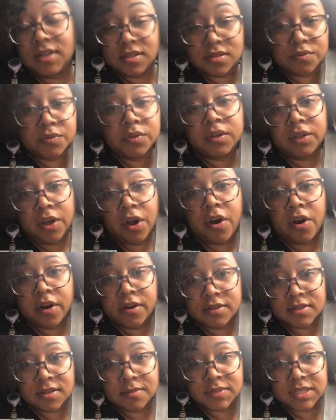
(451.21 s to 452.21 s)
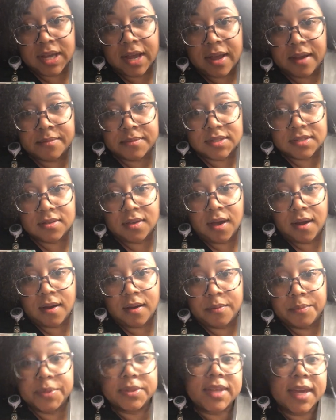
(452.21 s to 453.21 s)
It's really hard sometimes.
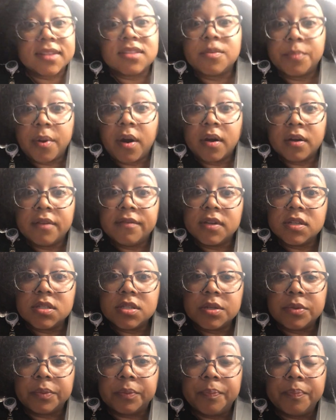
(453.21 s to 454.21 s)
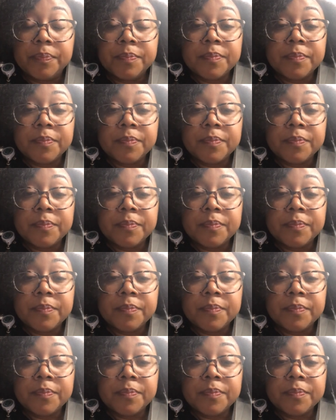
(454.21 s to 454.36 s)
But that's a part of it too.